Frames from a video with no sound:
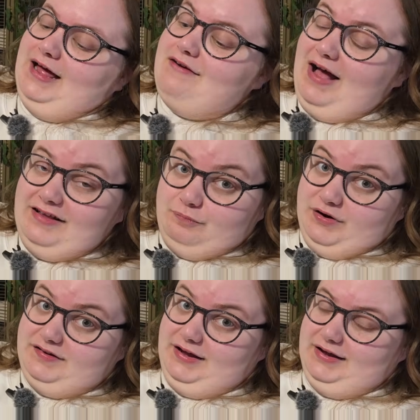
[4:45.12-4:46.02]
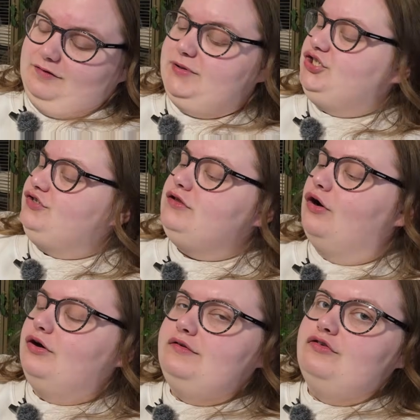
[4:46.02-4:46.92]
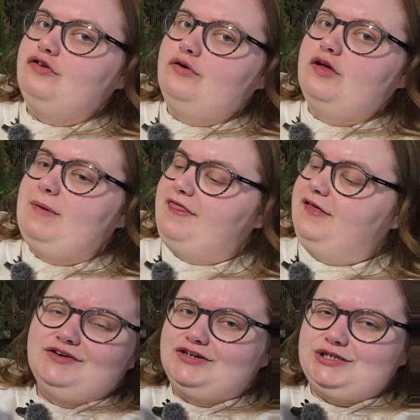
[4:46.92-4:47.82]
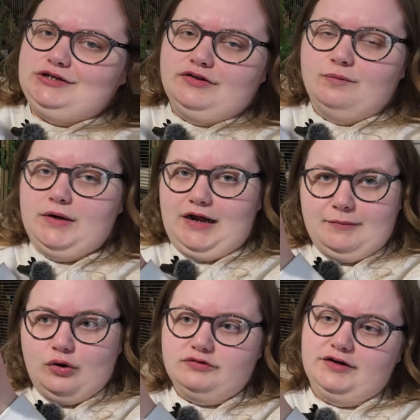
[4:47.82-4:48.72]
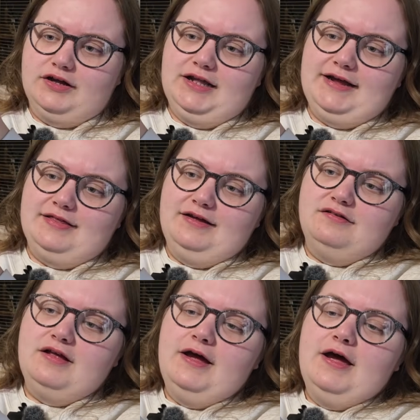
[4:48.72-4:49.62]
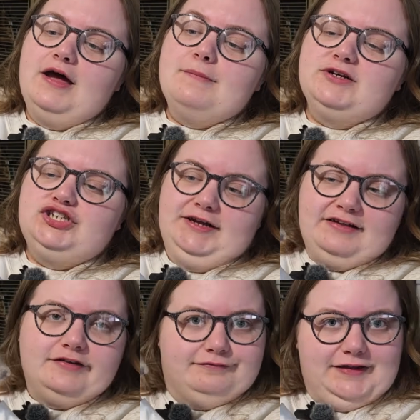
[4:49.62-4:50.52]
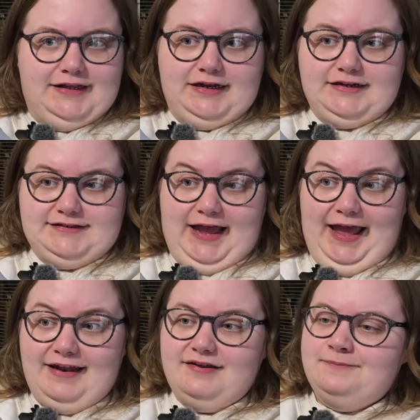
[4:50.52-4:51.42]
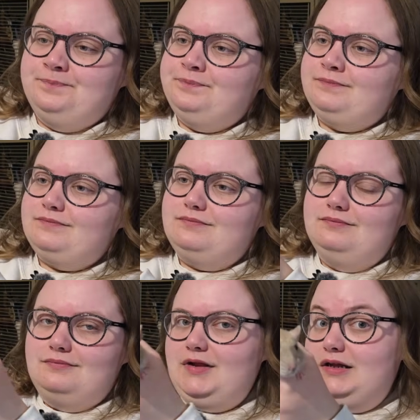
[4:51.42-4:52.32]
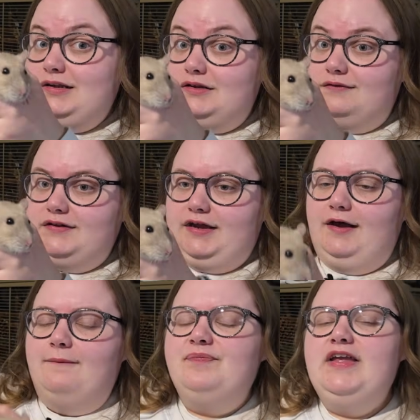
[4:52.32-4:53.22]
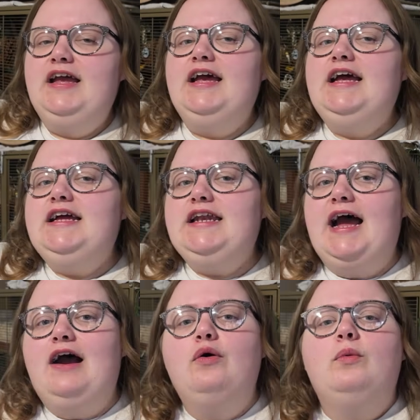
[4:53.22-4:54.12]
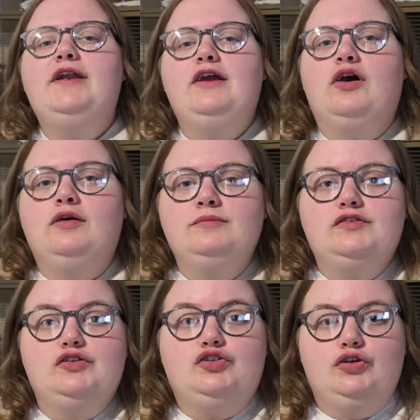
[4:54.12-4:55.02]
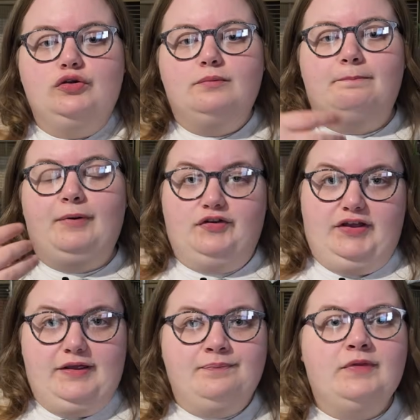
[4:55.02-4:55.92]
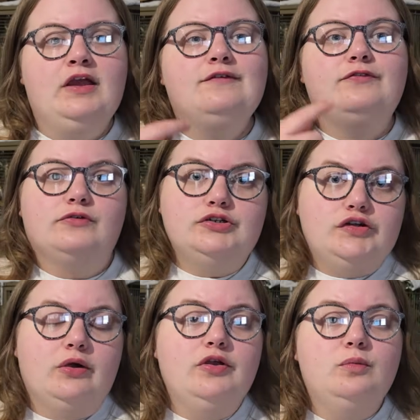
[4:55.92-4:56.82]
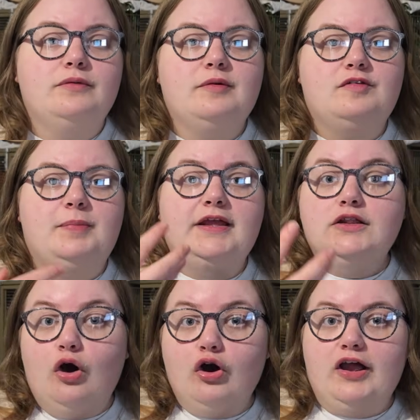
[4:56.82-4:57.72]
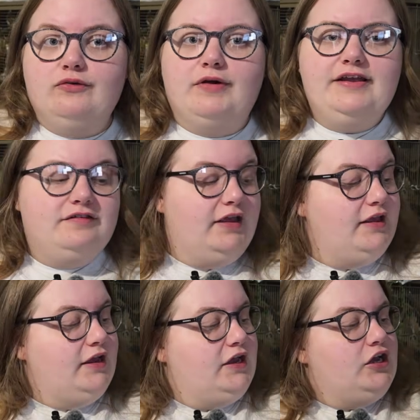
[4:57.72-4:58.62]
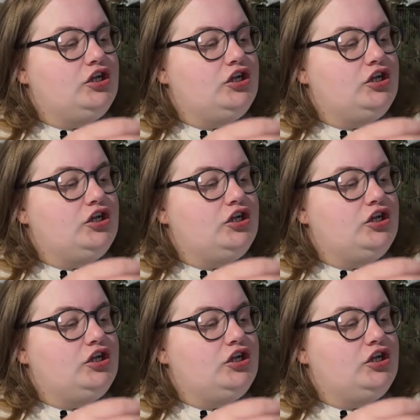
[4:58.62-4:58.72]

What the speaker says: Lyra has pretty ears, but she's not going to show them. She's not going to show them when I'm holding her like this. But she has a really nice head. Lovely girl. Now, when it comes to body, for a doe, you want them to be long and racy.